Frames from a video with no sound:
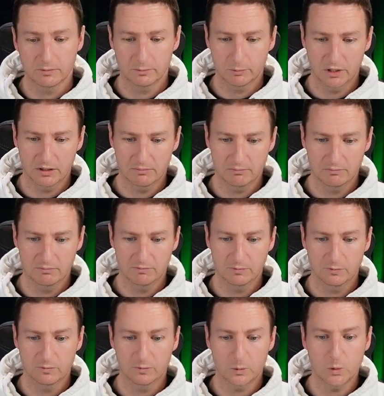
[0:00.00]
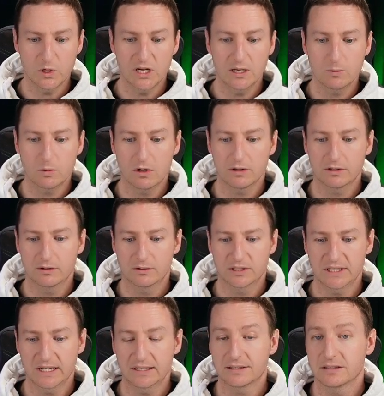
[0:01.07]
But we want to
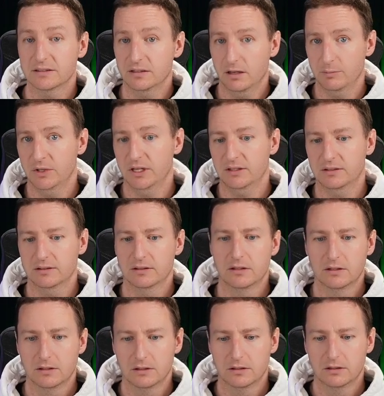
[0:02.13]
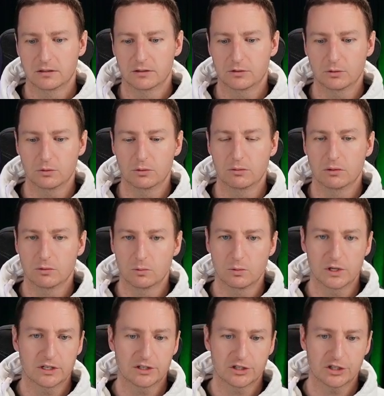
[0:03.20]
select the subnet to
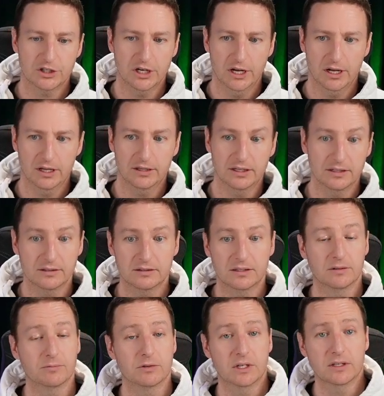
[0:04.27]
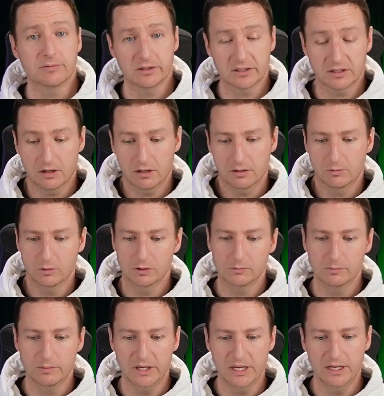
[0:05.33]
which this network interface card will
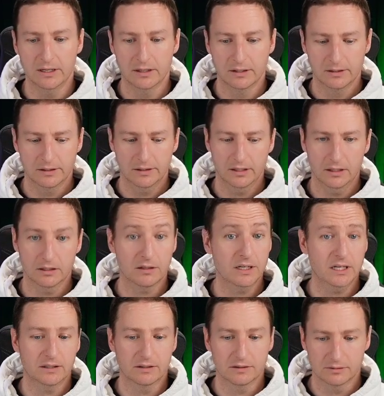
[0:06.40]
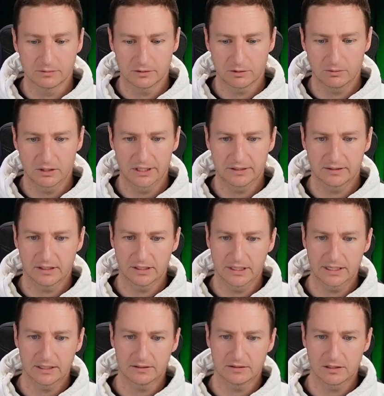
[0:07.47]
be connected. So let's click
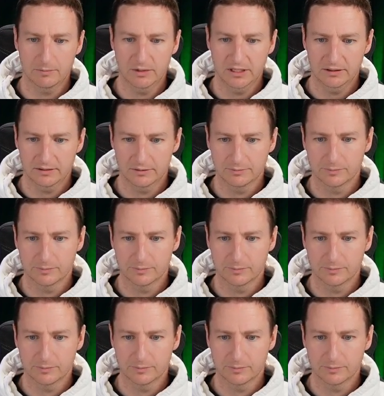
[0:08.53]
subnet,